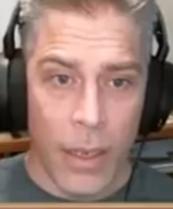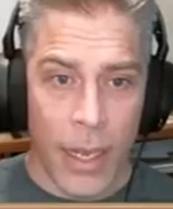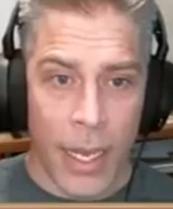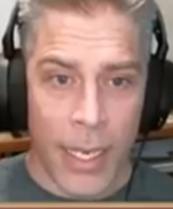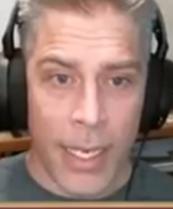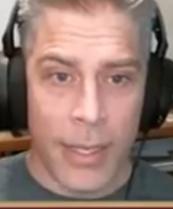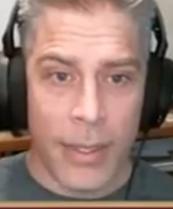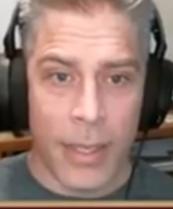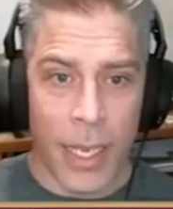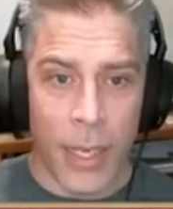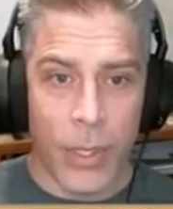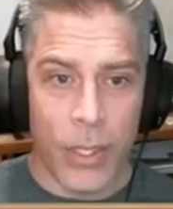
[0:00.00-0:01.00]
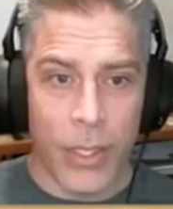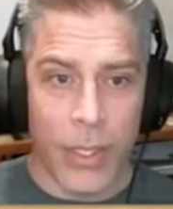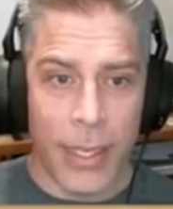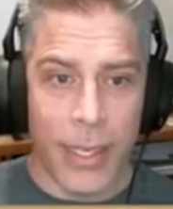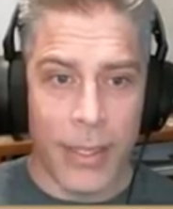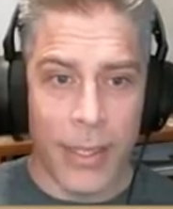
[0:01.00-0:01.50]
Any design wishes,
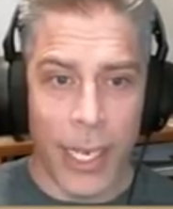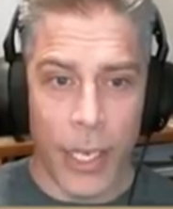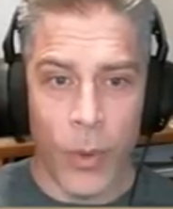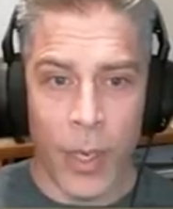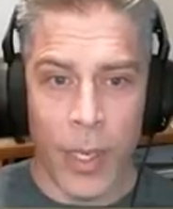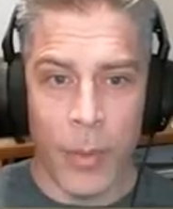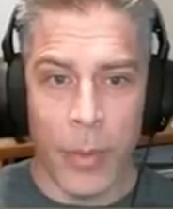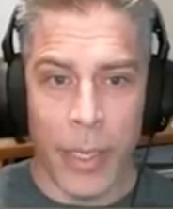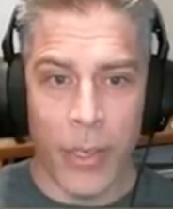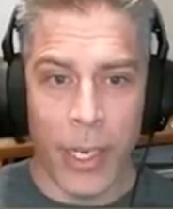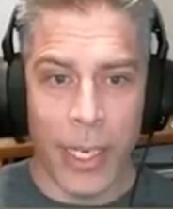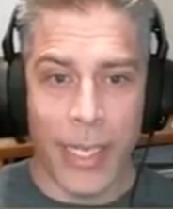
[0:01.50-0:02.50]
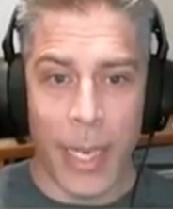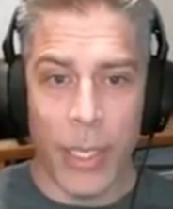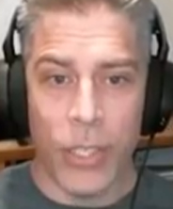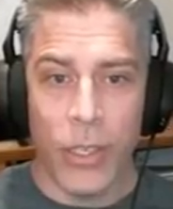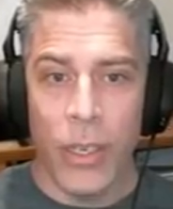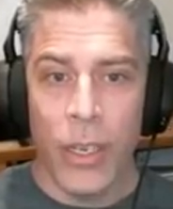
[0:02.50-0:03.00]
ideas on how you want to implement target
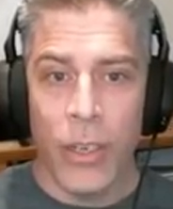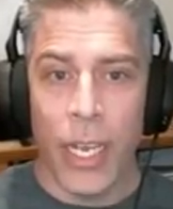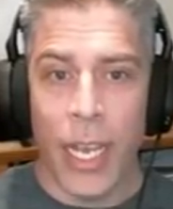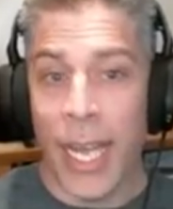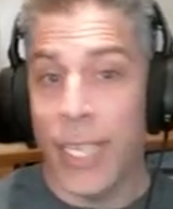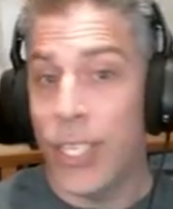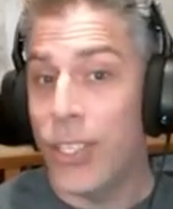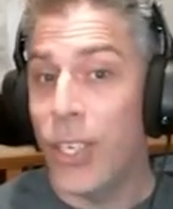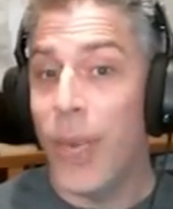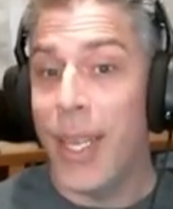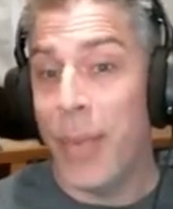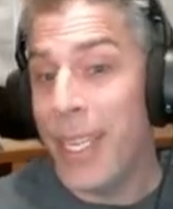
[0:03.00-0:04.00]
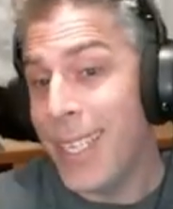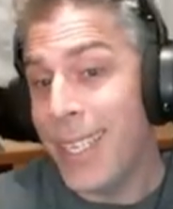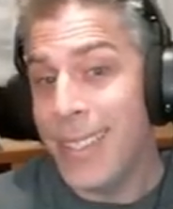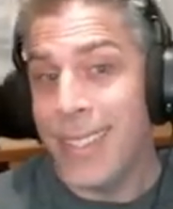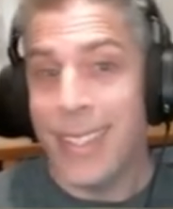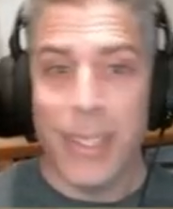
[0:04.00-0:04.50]
damage, just in a way that makes
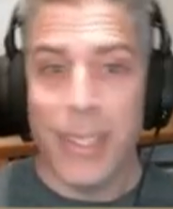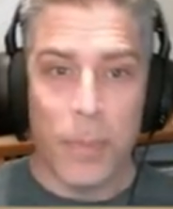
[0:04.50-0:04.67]
sense.